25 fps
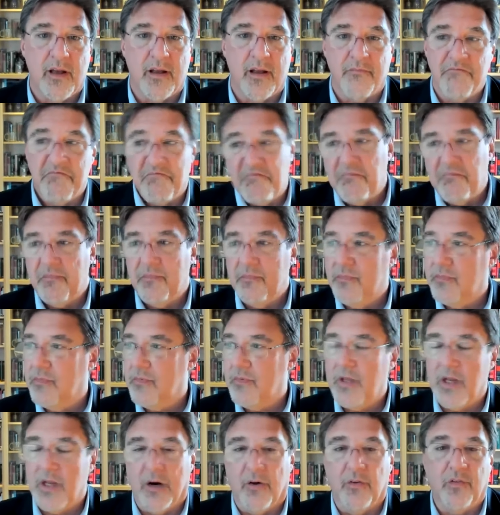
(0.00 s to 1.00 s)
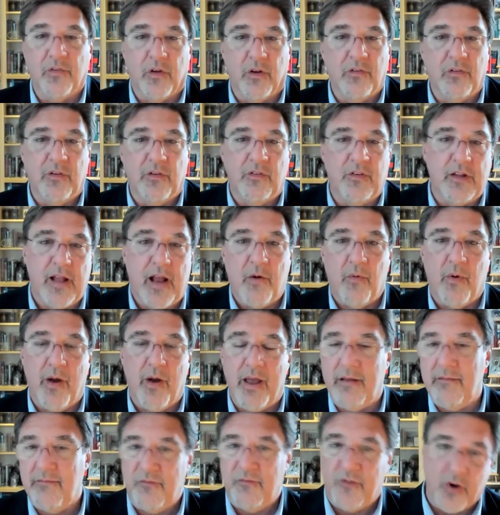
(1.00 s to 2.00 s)
And you know, as long as you stay
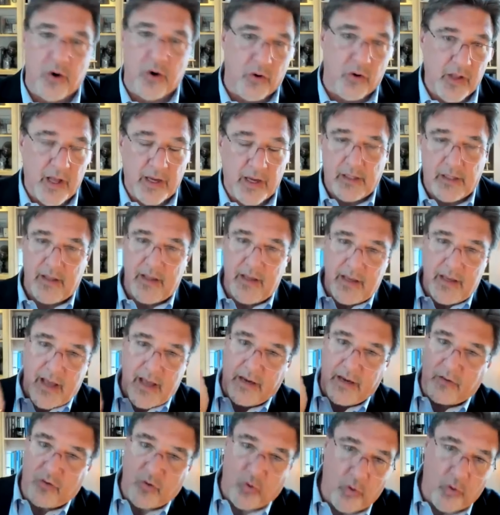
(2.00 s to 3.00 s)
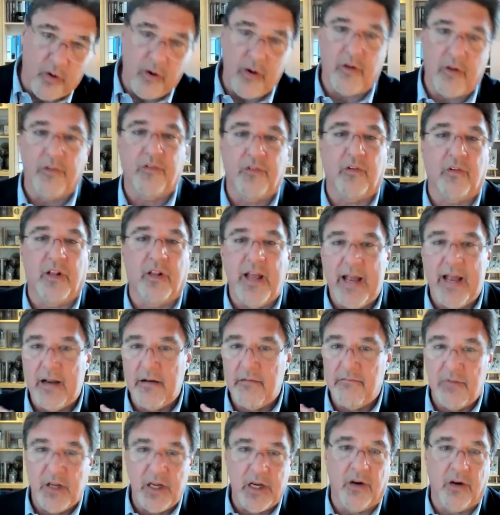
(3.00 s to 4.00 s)
away, if you don't like the editorial
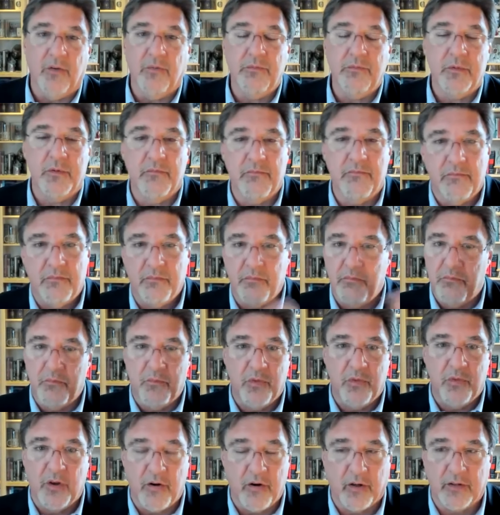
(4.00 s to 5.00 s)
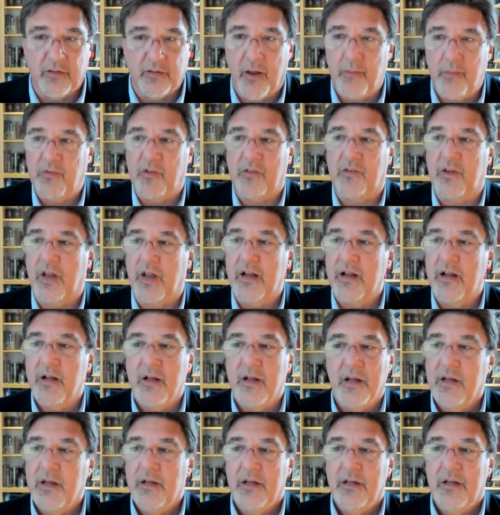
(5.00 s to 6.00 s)
slant, you know, the New York Times, he said,
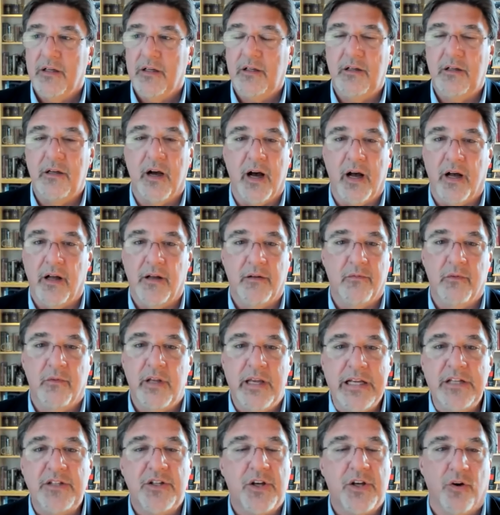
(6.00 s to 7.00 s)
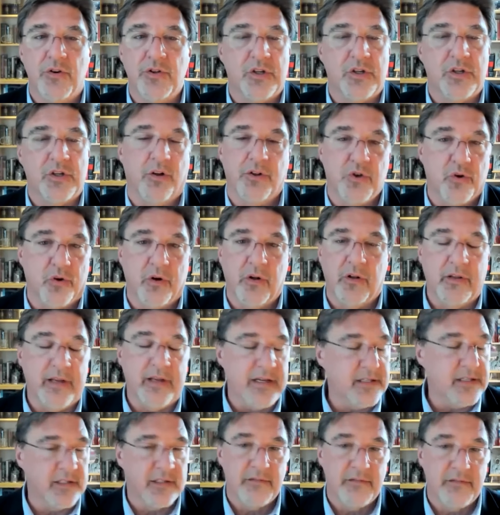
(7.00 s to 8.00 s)
uh, East Coast cultural
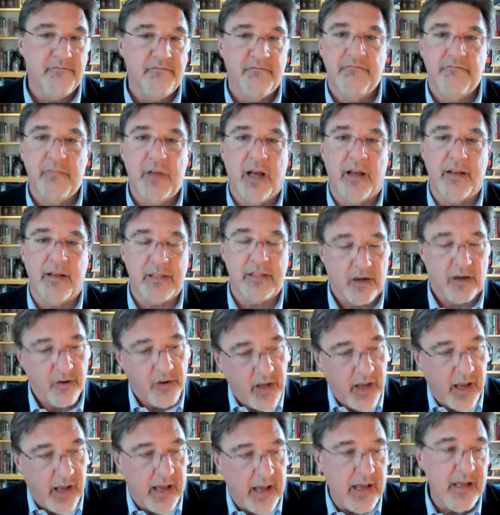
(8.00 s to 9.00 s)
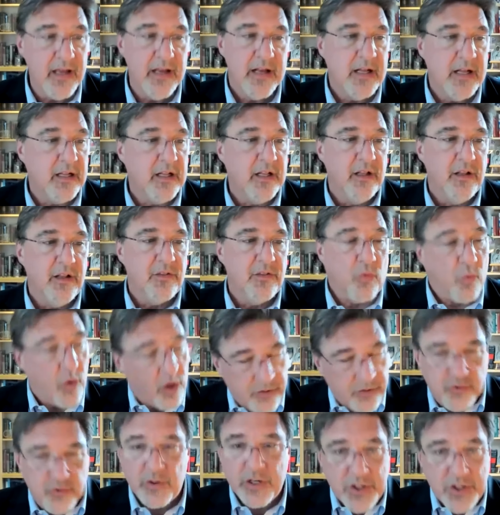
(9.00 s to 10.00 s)
elites. I said, okay. The
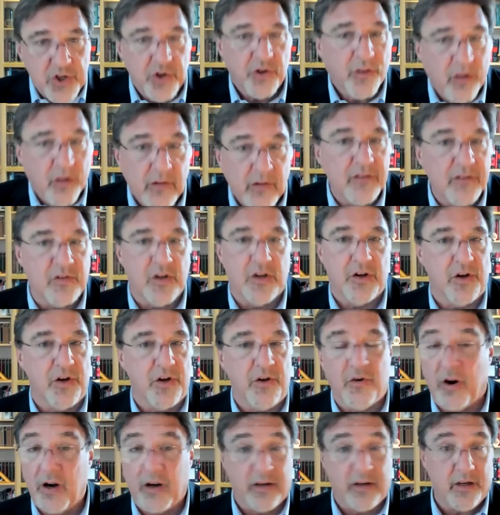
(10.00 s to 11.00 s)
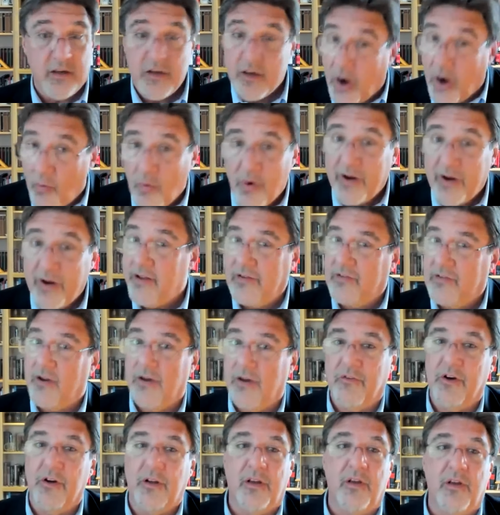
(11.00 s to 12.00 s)
Wall Street Journal is in New York, and no one has
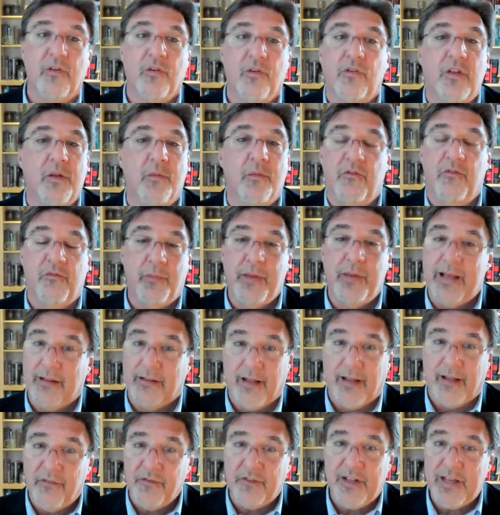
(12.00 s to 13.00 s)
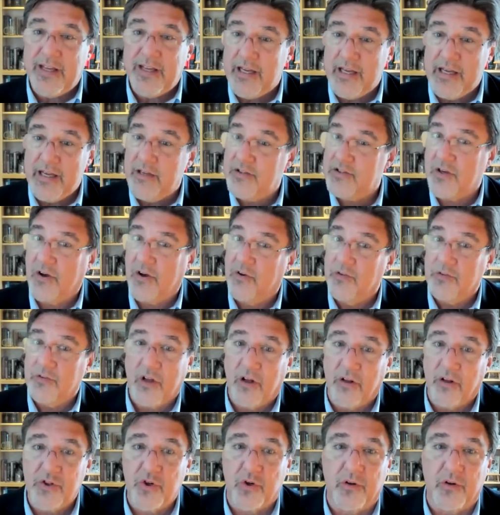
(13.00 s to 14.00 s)
ever accused them of being lefty East Coast
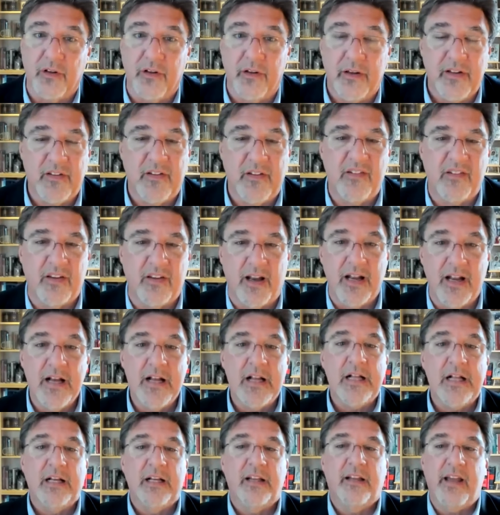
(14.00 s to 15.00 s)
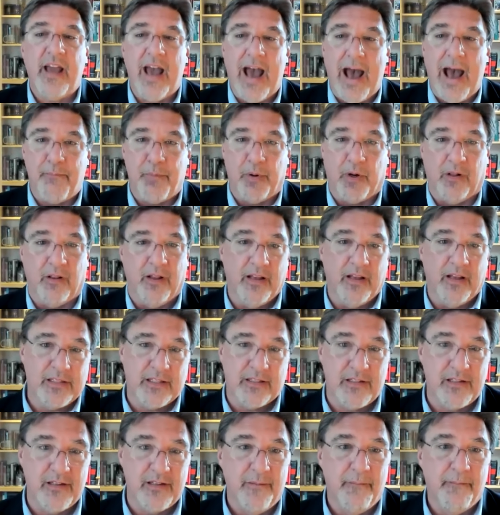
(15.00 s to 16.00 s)
cultural elites. He said,
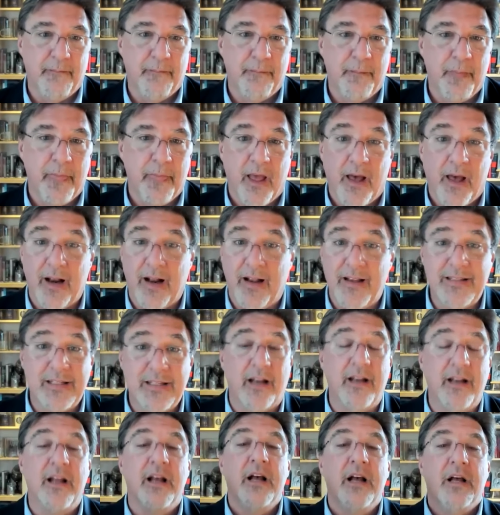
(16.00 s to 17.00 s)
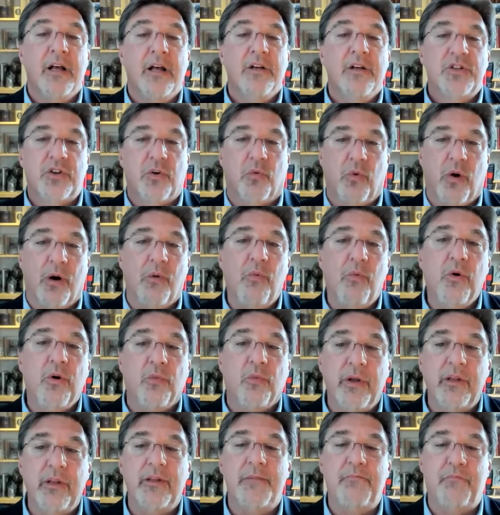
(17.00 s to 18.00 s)
capitalists. And I said, so what
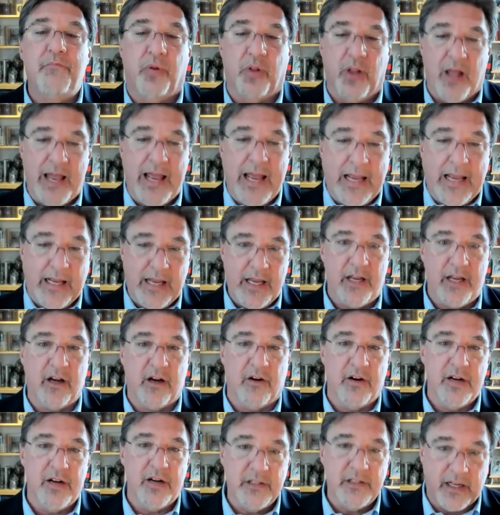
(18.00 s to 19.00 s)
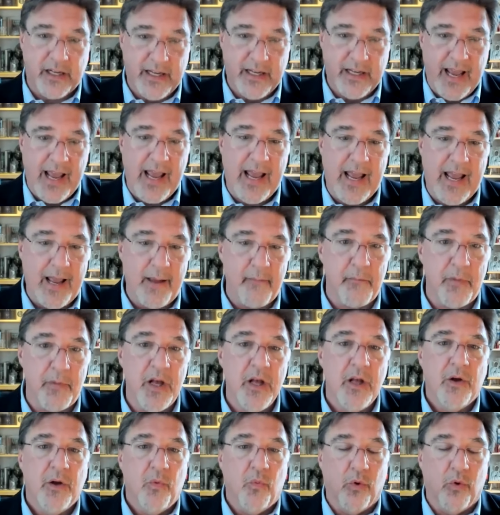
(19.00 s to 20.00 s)
we're really playing here is a
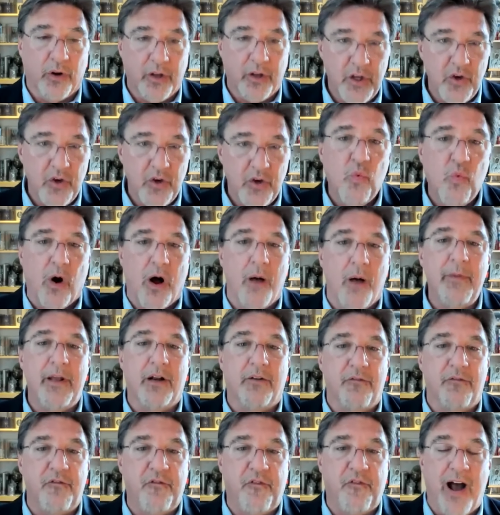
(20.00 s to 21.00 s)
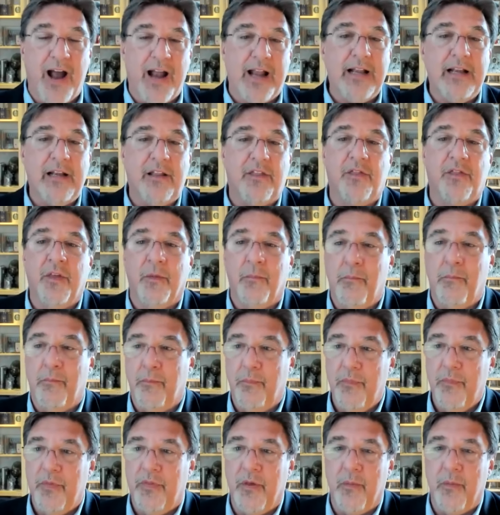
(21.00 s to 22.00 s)
game where you want me to find the
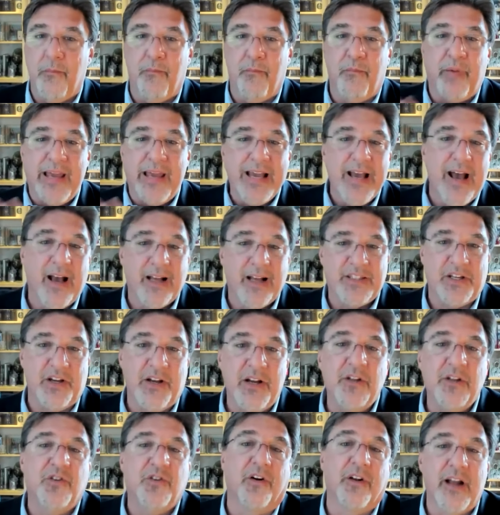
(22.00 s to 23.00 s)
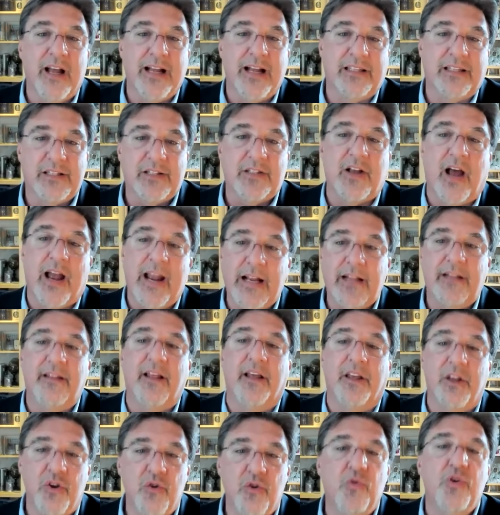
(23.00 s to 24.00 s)
the BS internet site
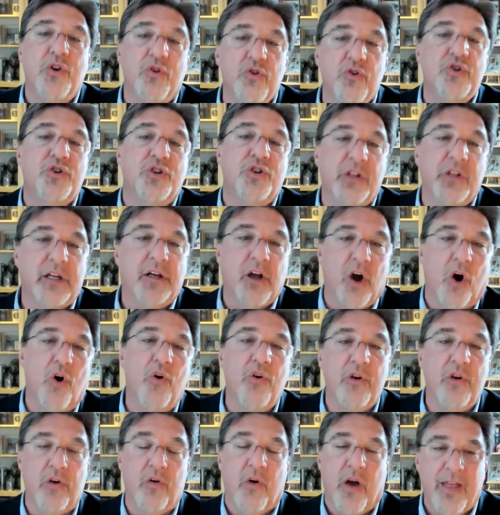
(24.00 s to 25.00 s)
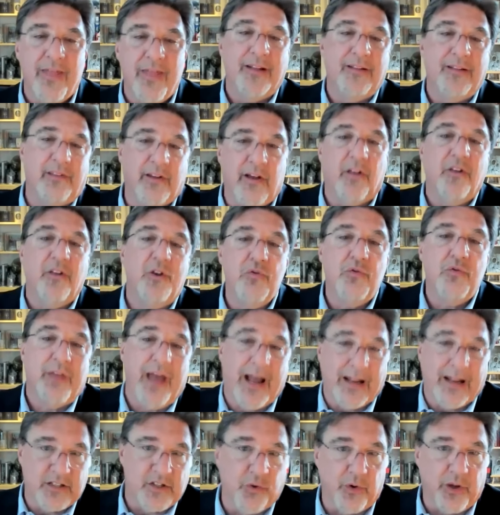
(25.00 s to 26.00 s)
that you usually go to and then tell you
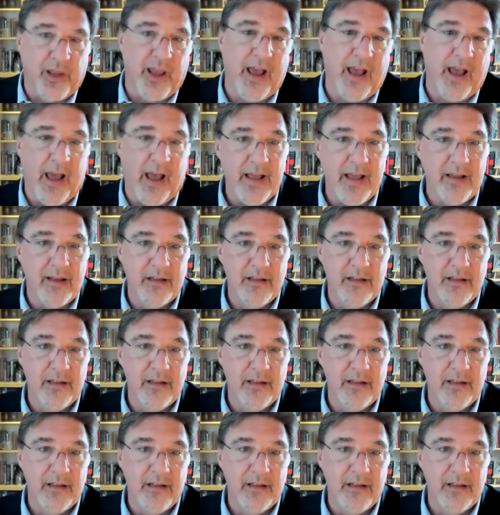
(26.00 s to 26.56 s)
that's okay.